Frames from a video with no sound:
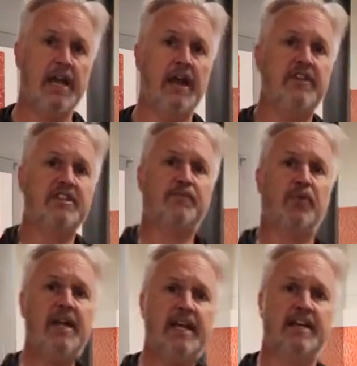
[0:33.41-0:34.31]
Now, the
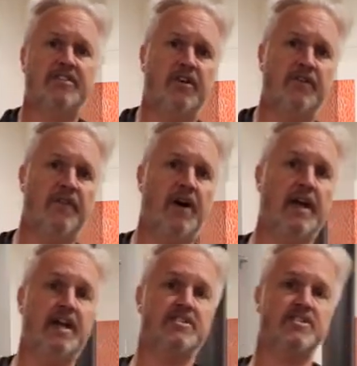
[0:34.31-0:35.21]
Esprit Gas Log
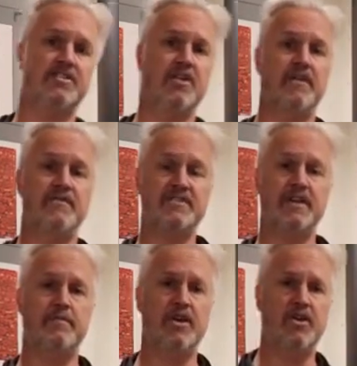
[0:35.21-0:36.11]
Fire is designed for
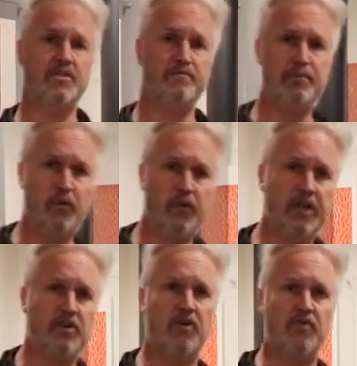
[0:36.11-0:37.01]
somebody who's
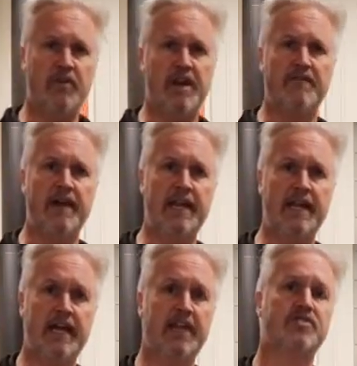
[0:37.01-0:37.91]
building or
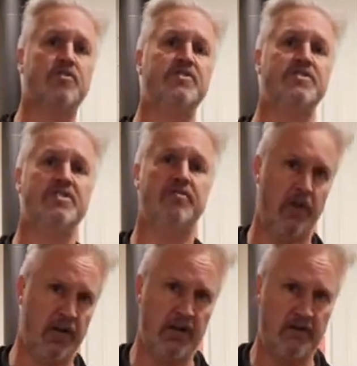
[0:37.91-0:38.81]
renovating, and it's called
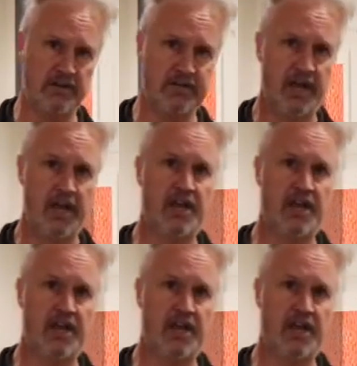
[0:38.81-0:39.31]
zero clearance.